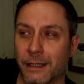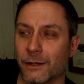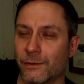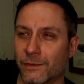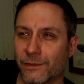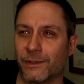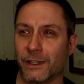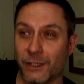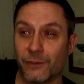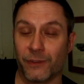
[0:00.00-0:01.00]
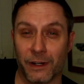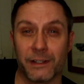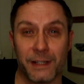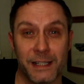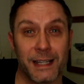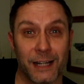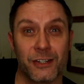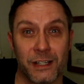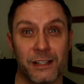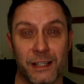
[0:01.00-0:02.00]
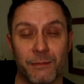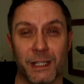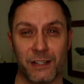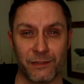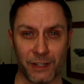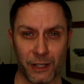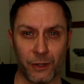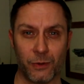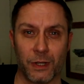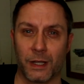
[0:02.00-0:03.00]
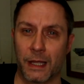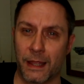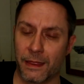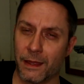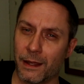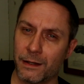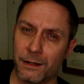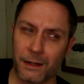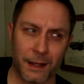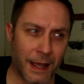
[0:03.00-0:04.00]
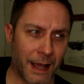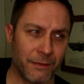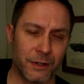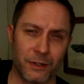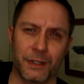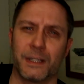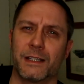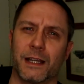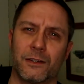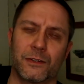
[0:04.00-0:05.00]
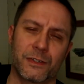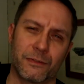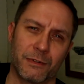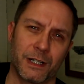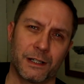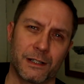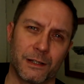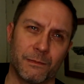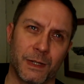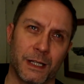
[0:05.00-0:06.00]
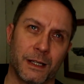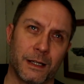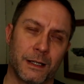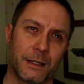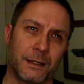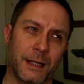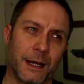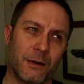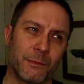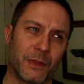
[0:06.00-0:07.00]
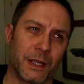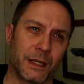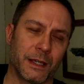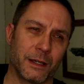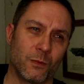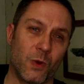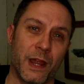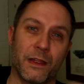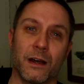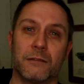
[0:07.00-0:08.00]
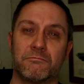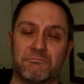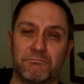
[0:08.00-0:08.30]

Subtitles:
you find that it's actually simming is for you, then have a look at these add-ons for realism. Now I'm thinking weather.